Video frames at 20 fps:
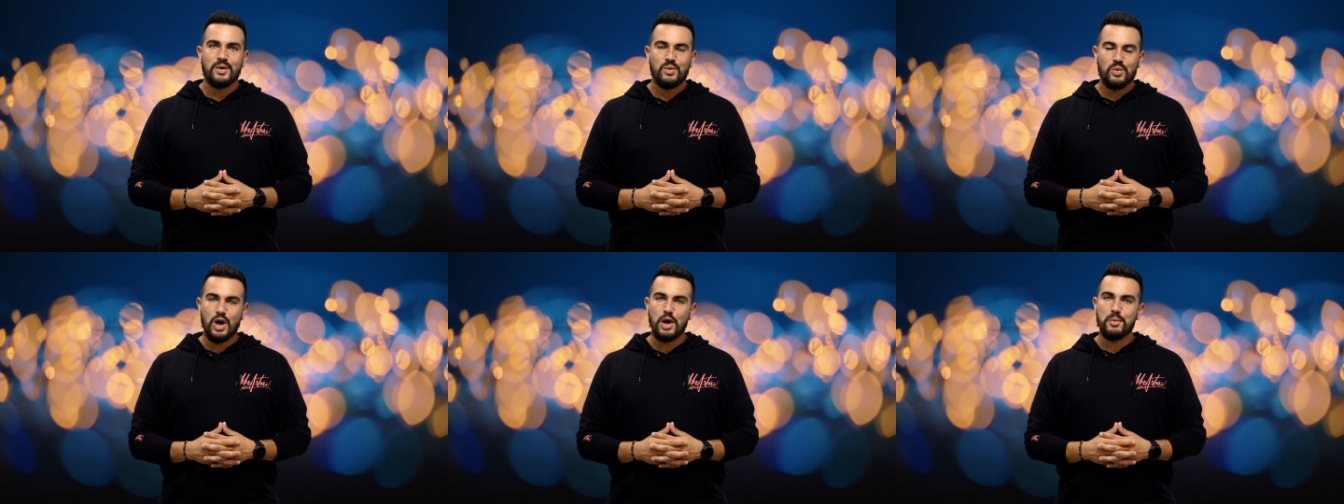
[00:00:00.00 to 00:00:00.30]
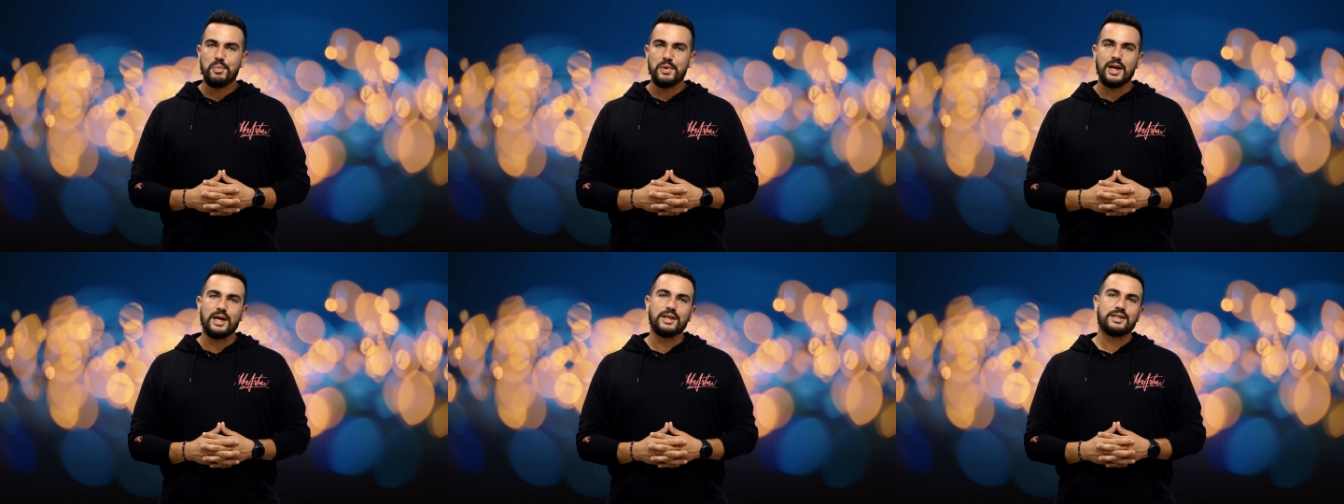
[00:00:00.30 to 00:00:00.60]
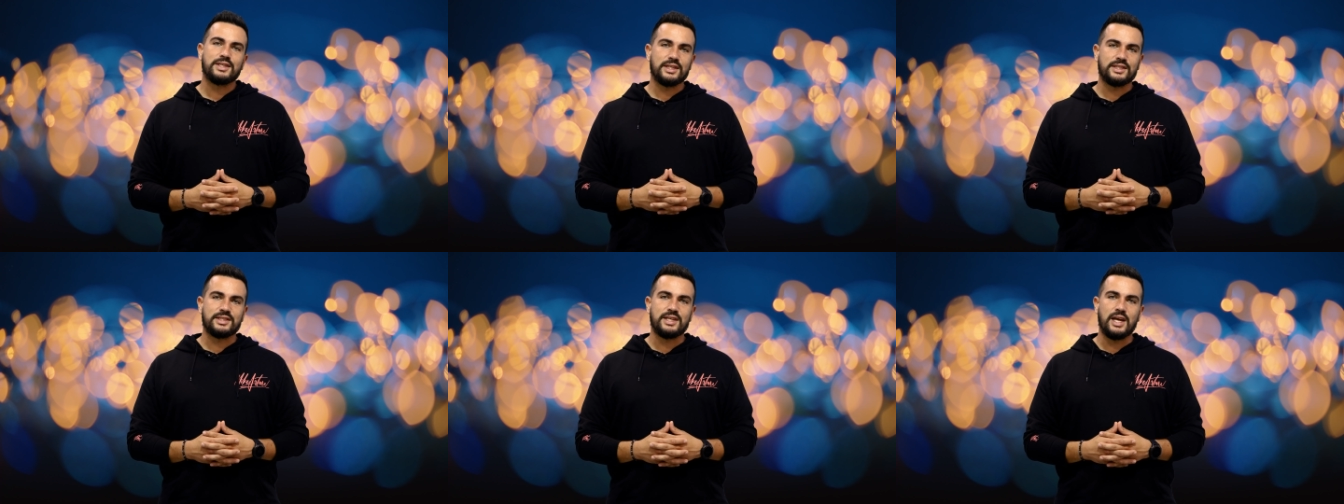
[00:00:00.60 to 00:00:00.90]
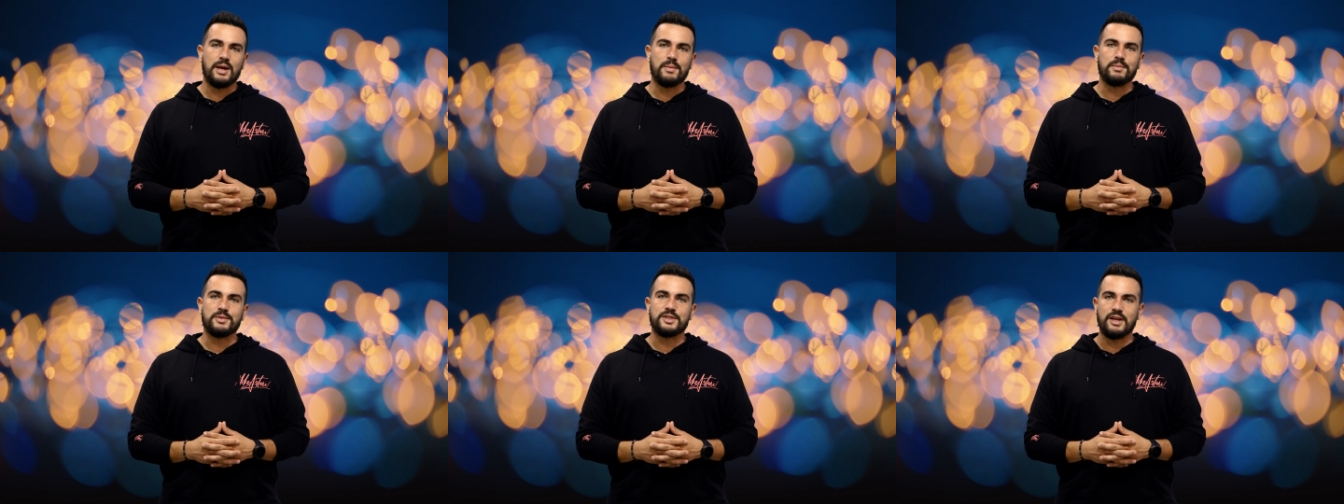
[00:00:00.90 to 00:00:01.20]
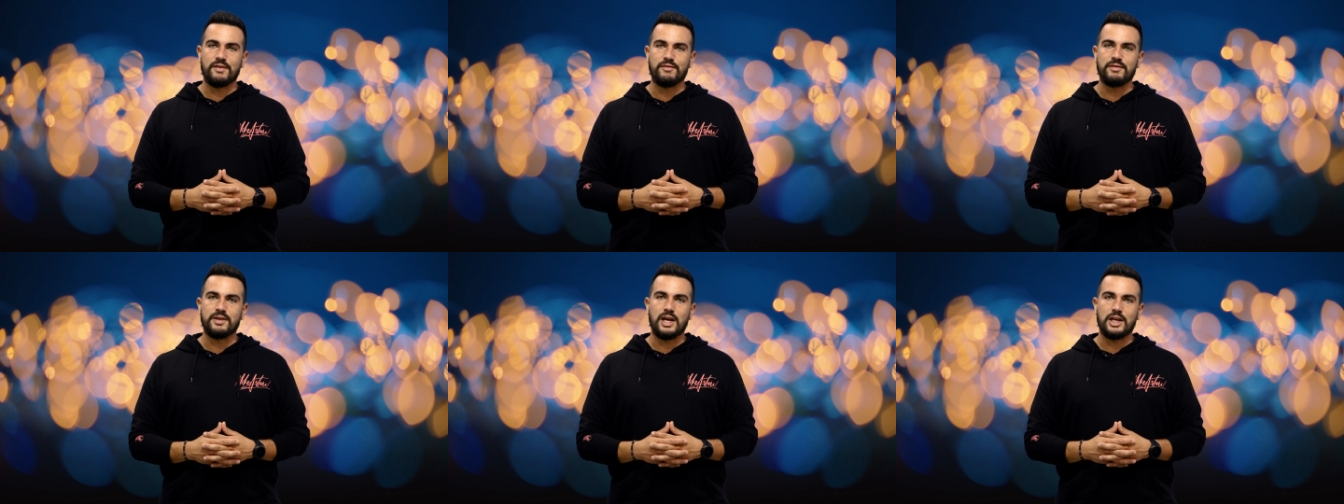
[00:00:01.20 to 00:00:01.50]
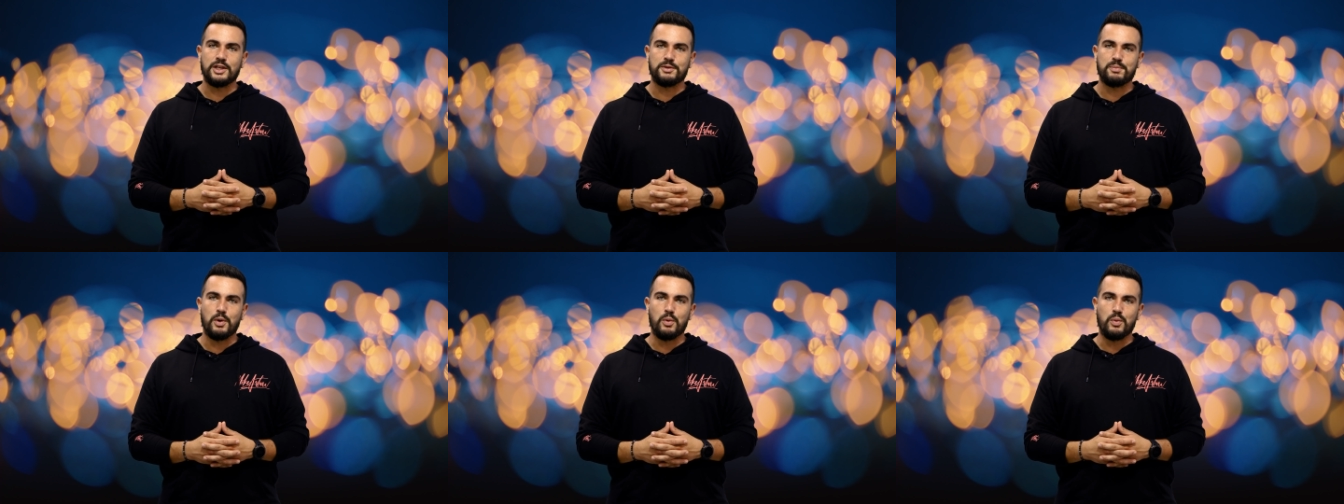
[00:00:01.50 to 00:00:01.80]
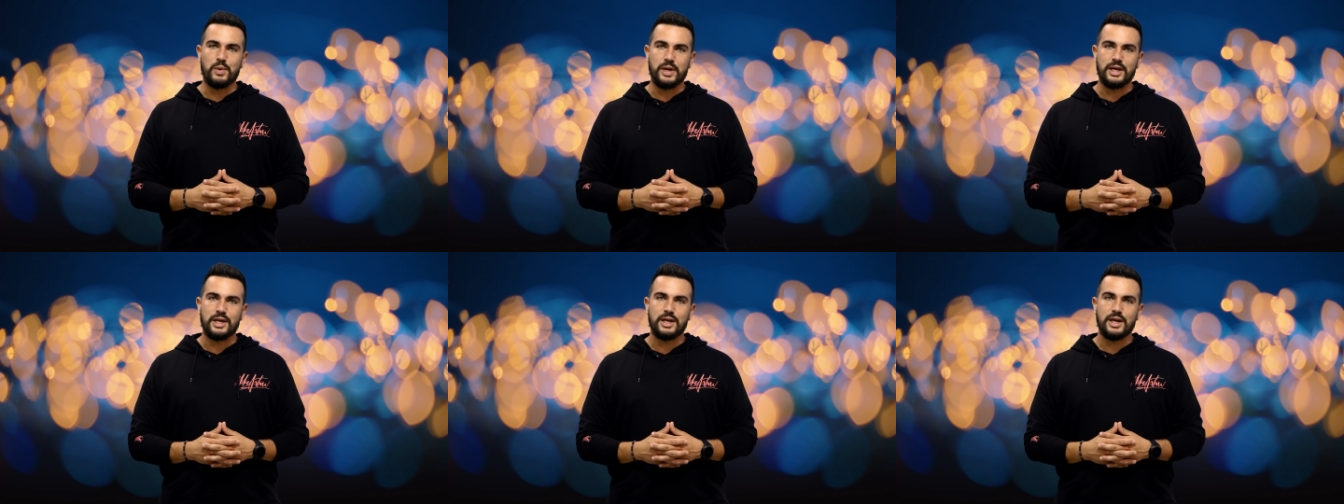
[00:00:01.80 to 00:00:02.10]
We open at 6 a.m. 7 days per
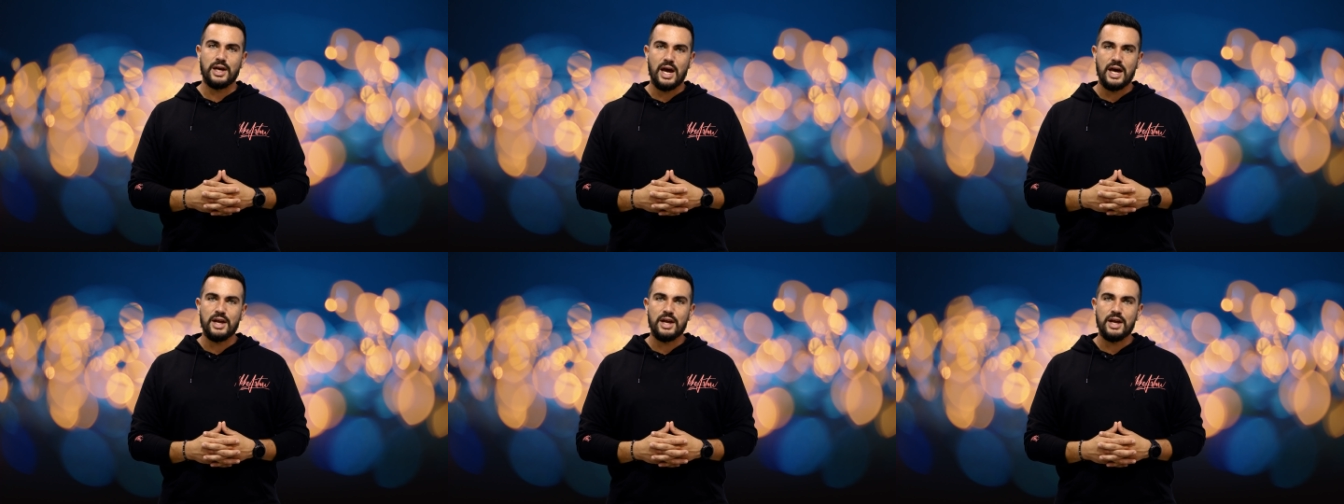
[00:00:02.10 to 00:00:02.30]
week